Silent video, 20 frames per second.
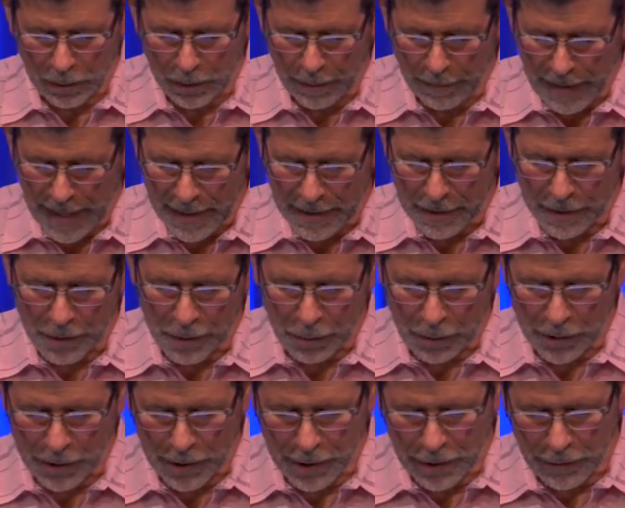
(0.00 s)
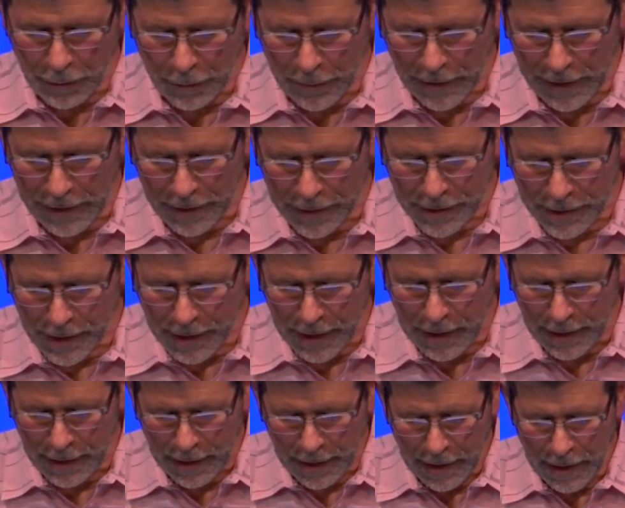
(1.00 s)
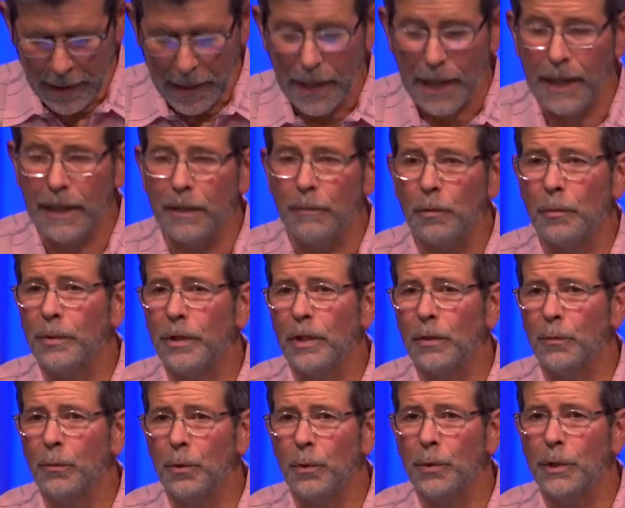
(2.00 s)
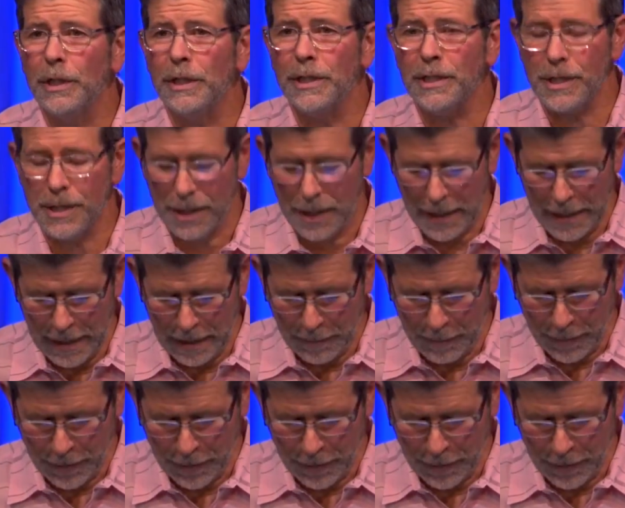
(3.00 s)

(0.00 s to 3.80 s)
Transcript: Damascus will cease from being a city, and it will be a ruinous heap."